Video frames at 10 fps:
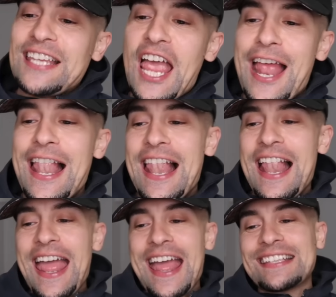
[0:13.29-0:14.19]
So
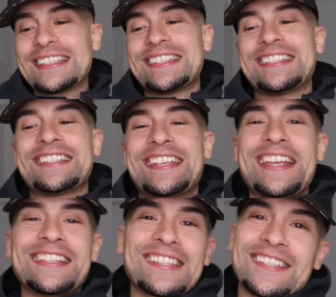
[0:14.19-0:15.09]
let's
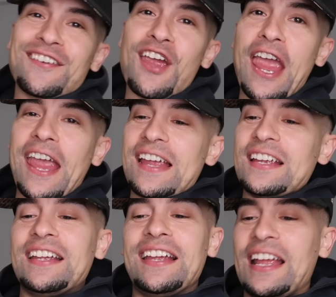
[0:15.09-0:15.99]
get
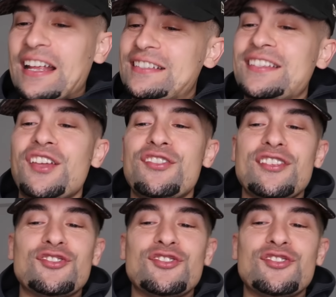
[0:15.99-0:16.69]
straight into the